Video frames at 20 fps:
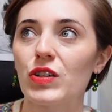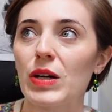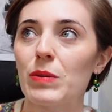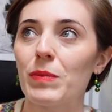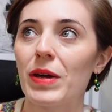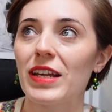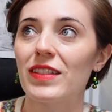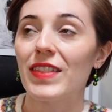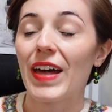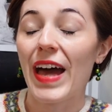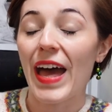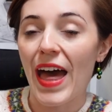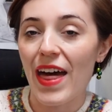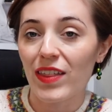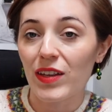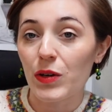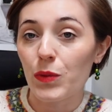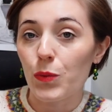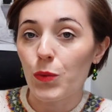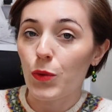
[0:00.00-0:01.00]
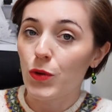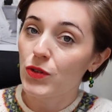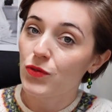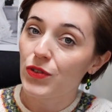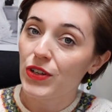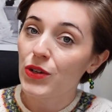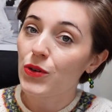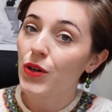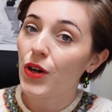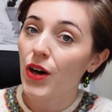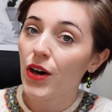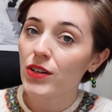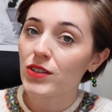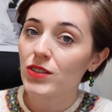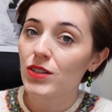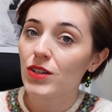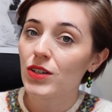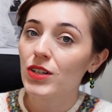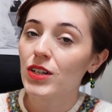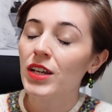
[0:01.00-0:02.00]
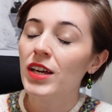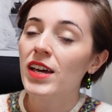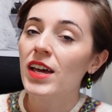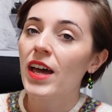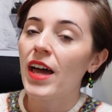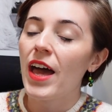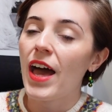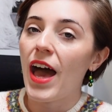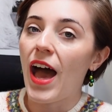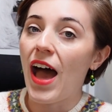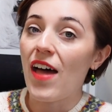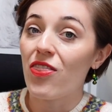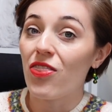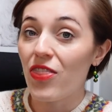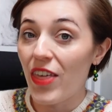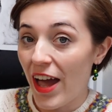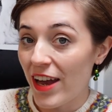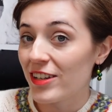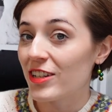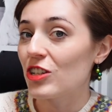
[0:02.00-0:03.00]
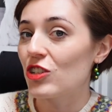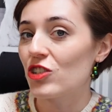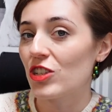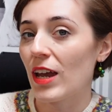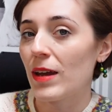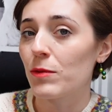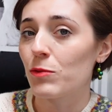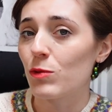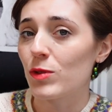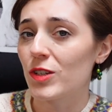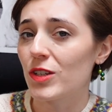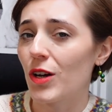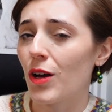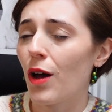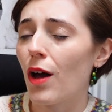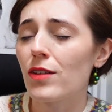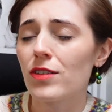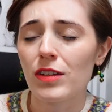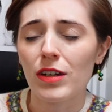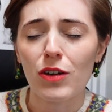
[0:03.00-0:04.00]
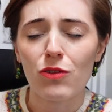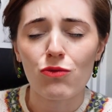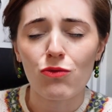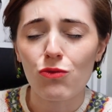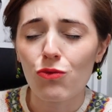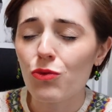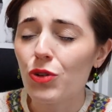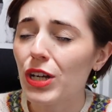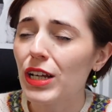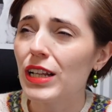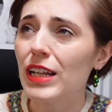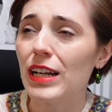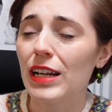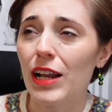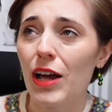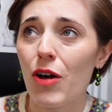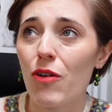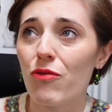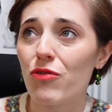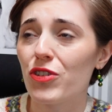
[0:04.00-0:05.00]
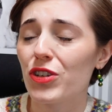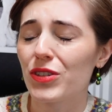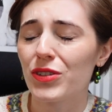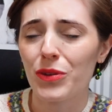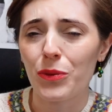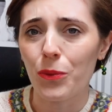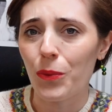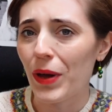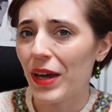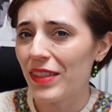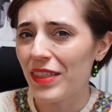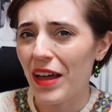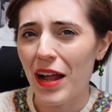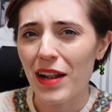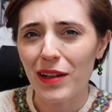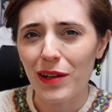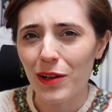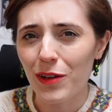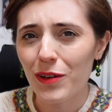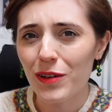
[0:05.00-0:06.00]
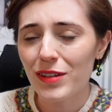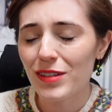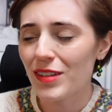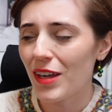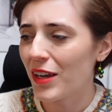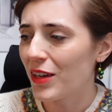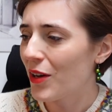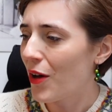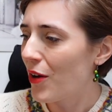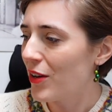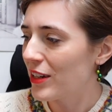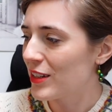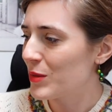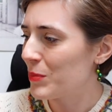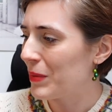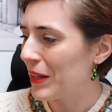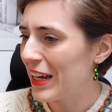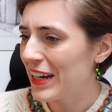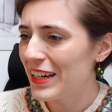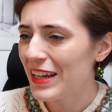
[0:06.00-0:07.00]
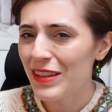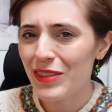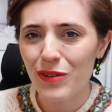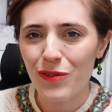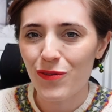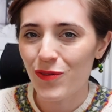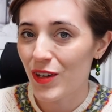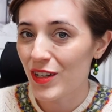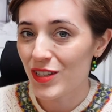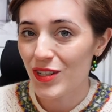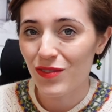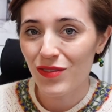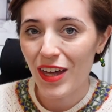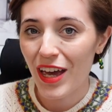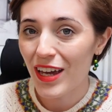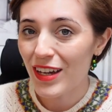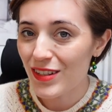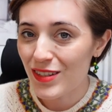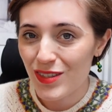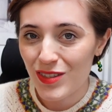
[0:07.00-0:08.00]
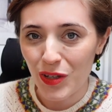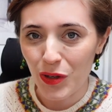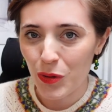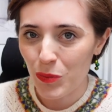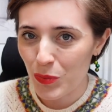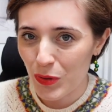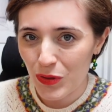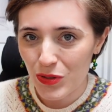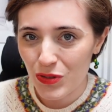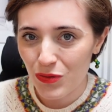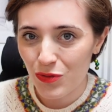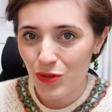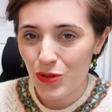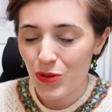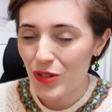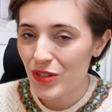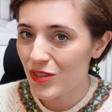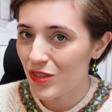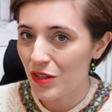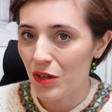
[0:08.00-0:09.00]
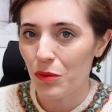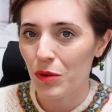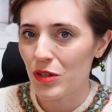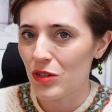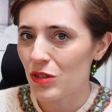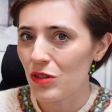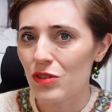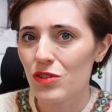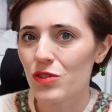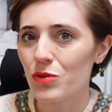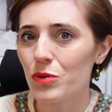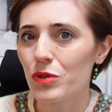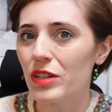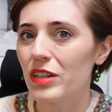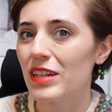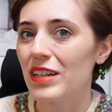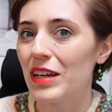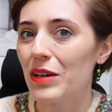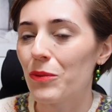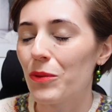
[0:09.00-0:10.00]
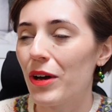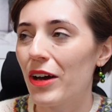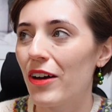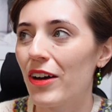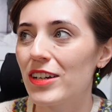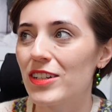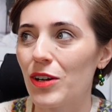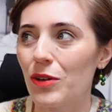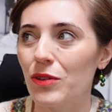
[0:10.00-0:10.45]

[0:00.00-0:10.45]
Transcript: I made that Eleanor Woodville cardigan. And that is shaped with darts. And I really love just the way that looks. I can't explain it. The fit of that is so beautiful and so unusual in knitwear.